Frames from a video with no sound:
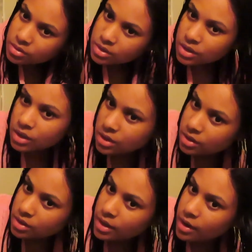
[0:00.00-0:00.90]
To
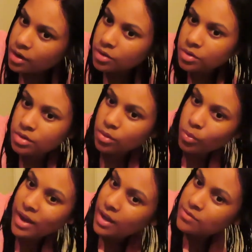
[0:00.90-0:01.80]
get now the
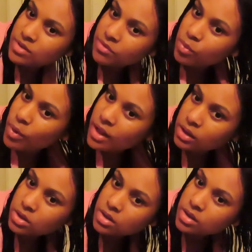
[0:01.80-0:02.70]
waves of the wet
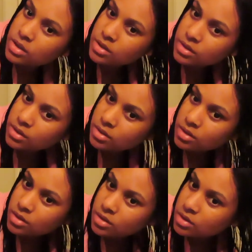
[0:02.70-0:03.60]
look.
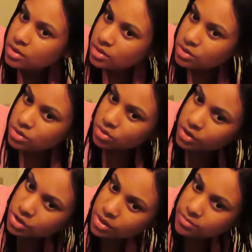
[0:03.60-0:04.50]

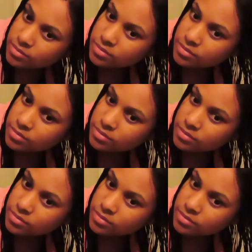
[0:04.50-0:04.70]
Scrunch it.